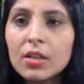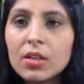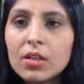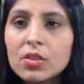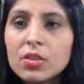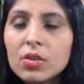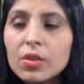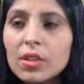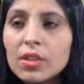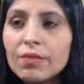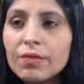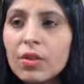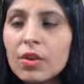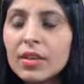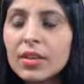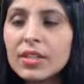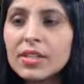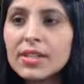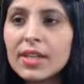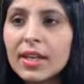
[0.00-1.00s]
So for
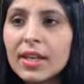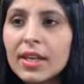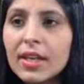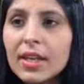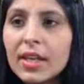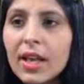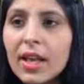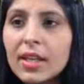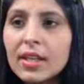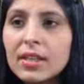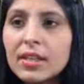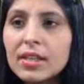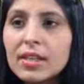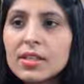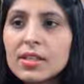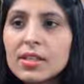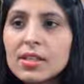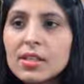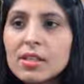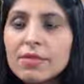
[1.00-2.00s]
the second line,
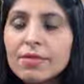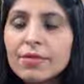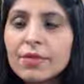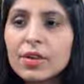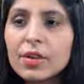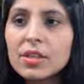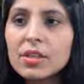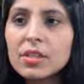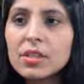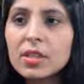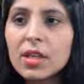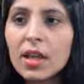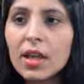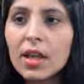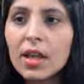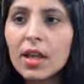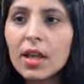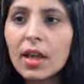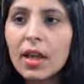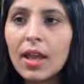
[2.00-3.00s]
this is the first
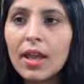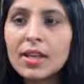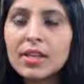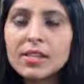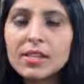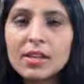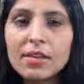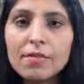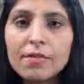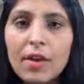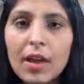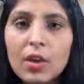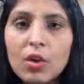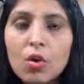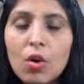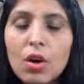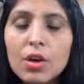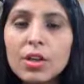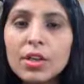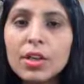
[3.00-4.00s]
x and y
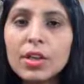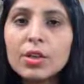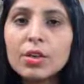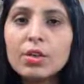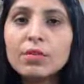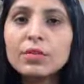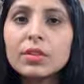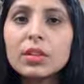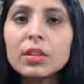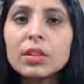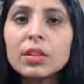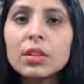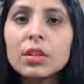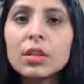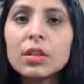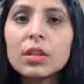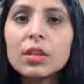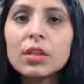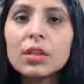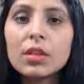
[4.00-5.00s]
coordinate of
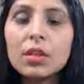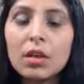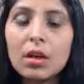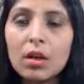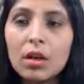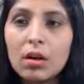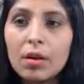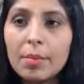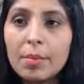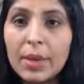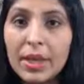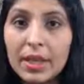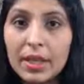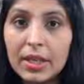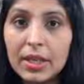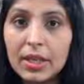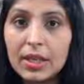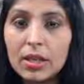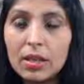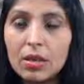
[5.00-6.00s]
the
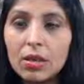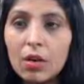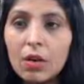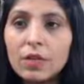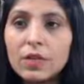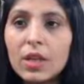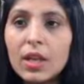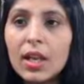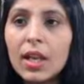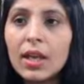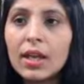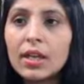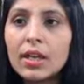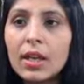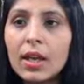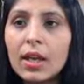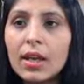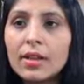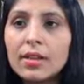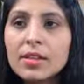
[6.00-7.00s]
beginning of the line,
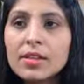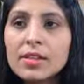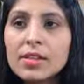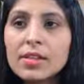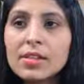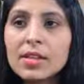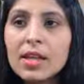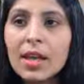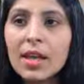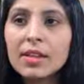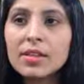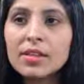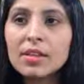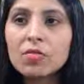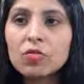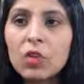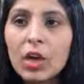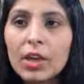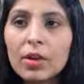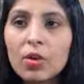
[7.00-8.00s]
and this is the x
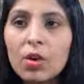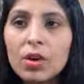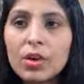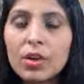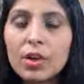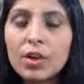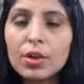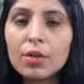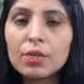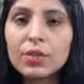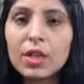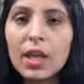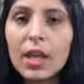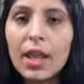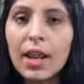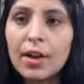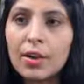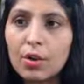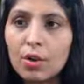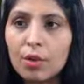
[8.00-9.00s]
and y coordinate of the
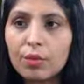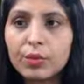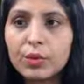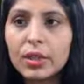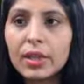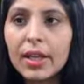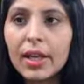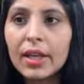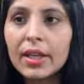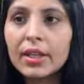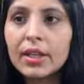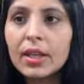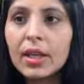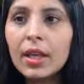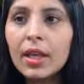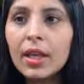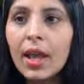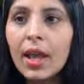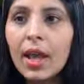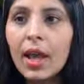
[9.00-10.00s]
end of the line,
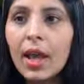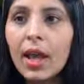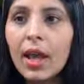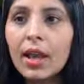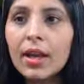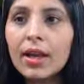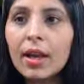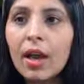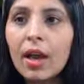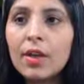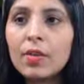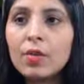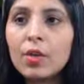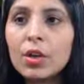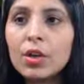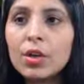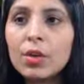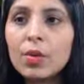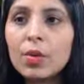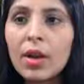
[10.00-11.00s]
and I
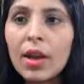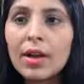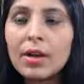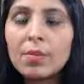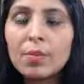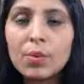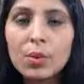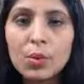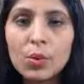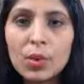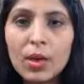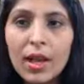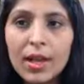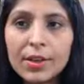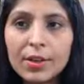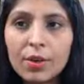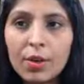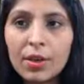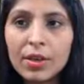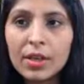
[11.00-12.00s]
want to write blue
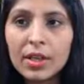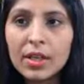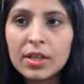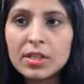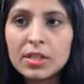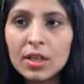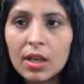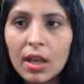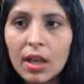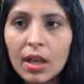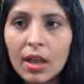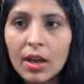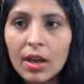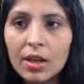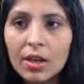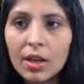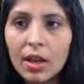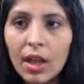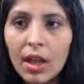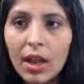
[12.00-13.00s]
line on it,
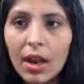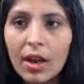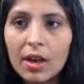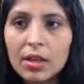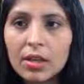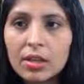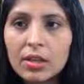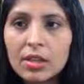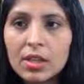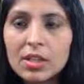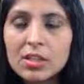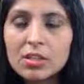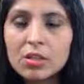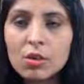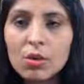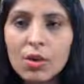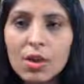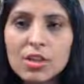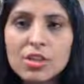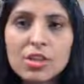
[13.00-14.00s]
and at this
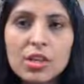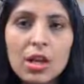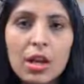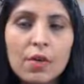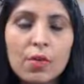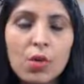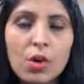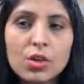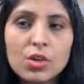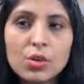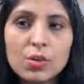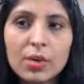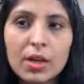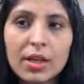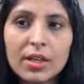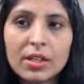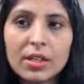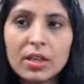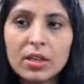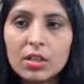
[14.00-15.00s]
location I want to
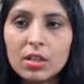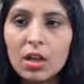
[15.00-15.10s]
write it.